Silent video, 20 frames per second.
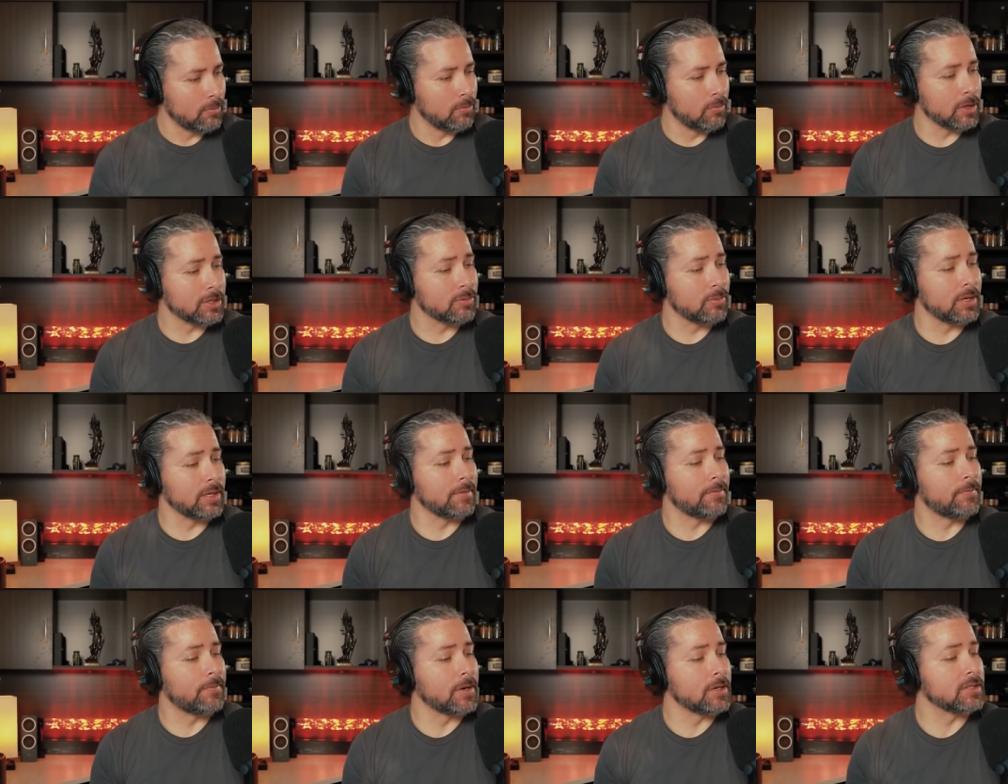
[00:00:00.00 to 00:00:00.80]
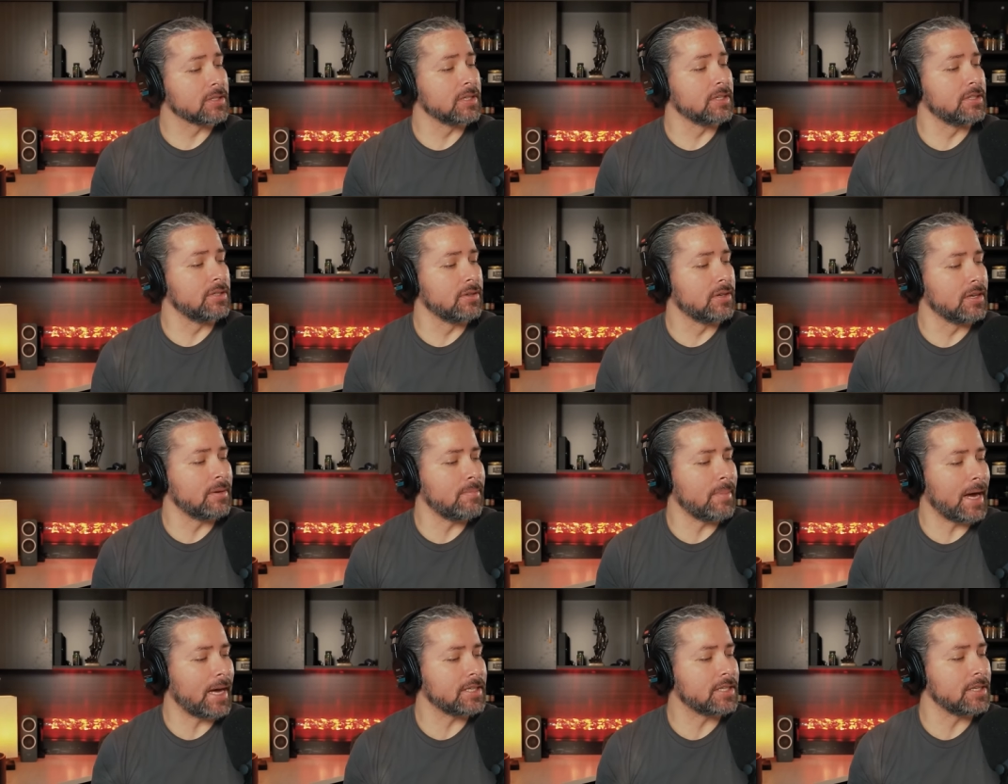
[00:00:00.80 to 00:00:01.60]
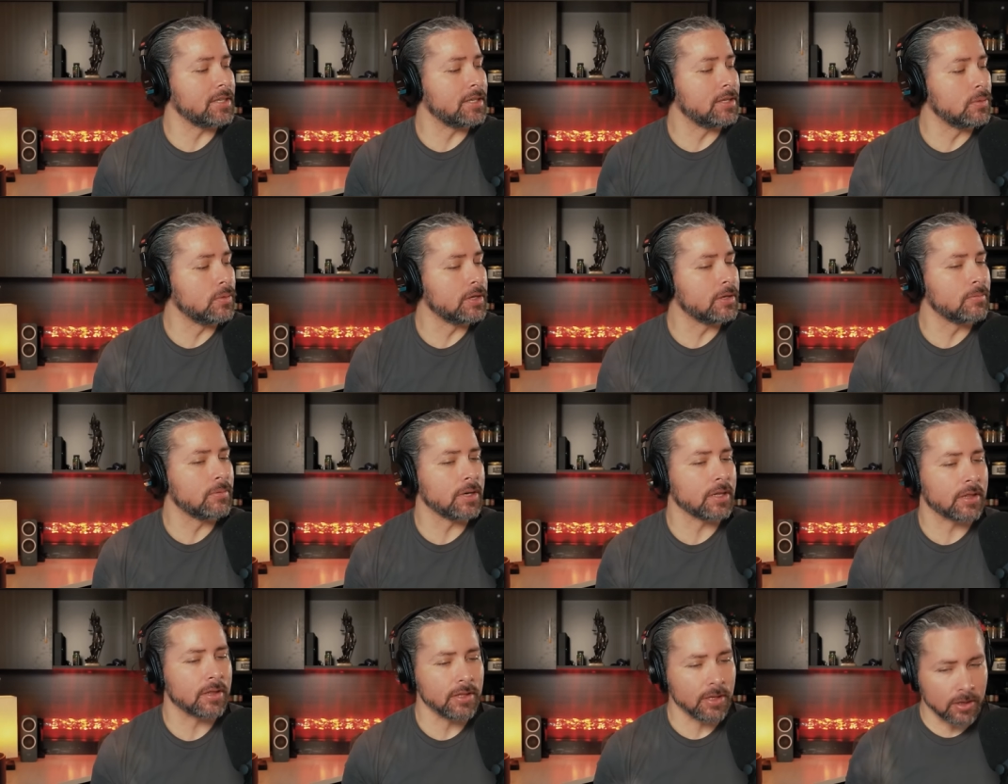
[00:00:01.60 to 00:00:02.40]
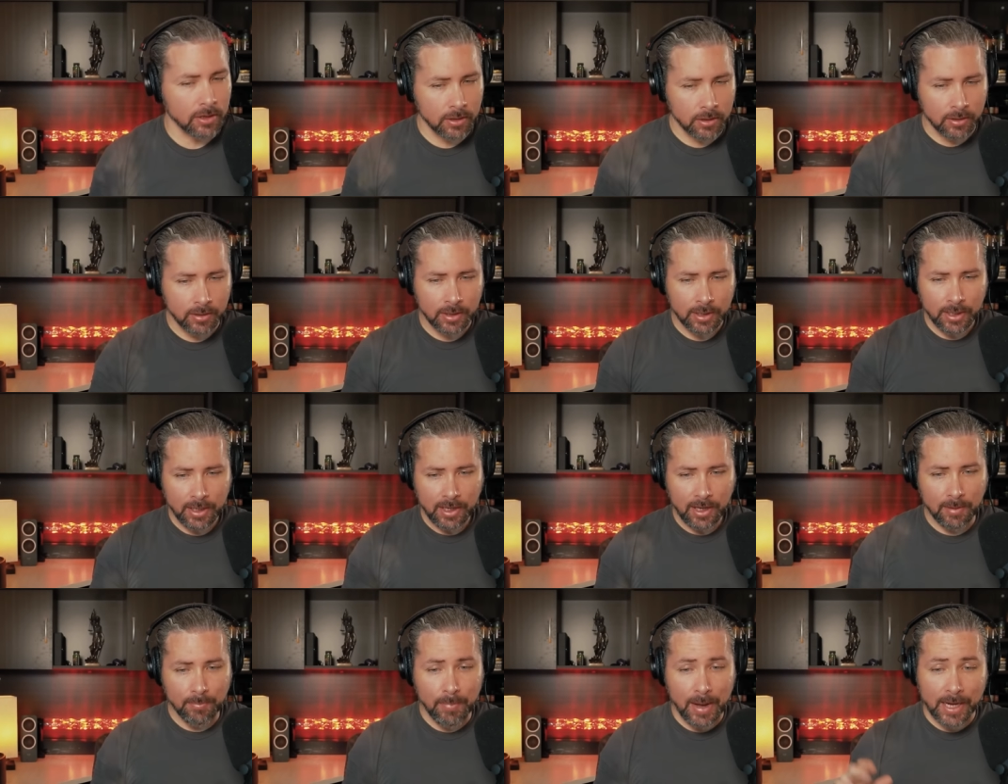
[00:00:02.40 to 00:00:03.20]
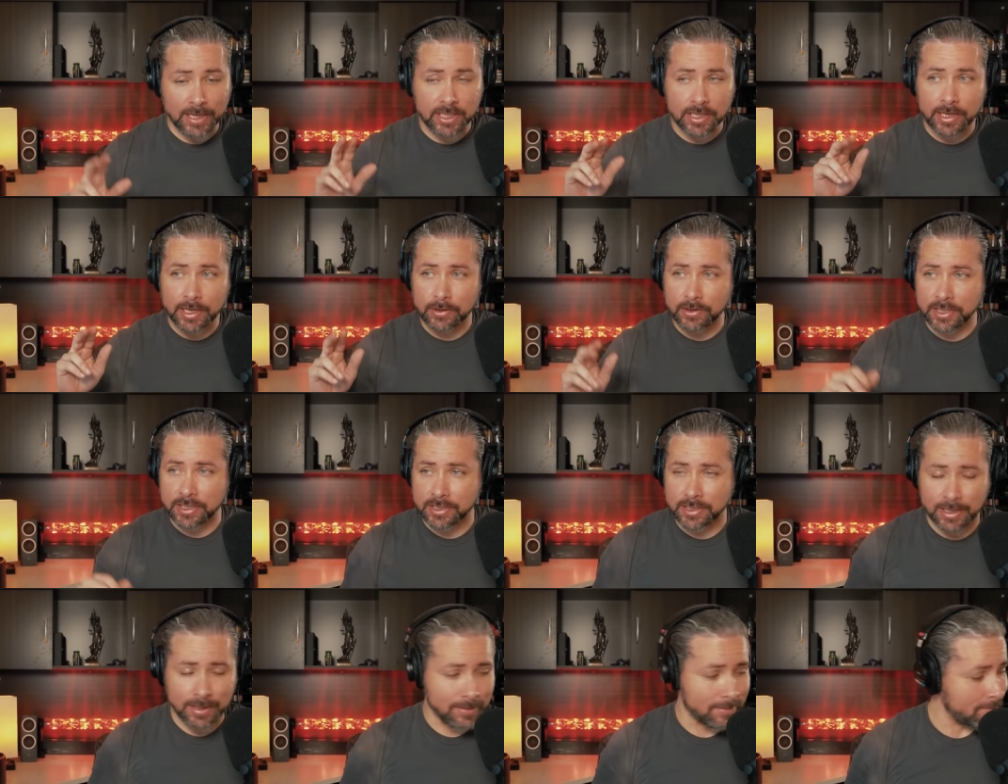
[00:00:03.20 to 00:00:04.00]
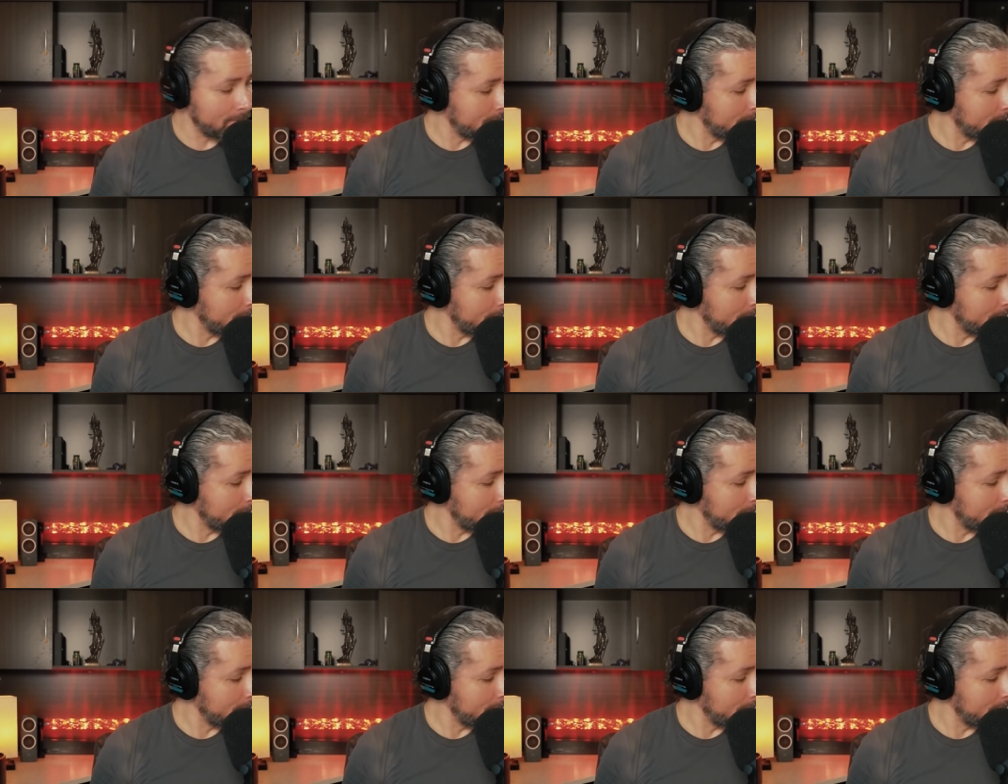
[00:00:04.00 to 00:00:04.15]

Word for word: What's one of the first things you could imagine doing with your imaginary son?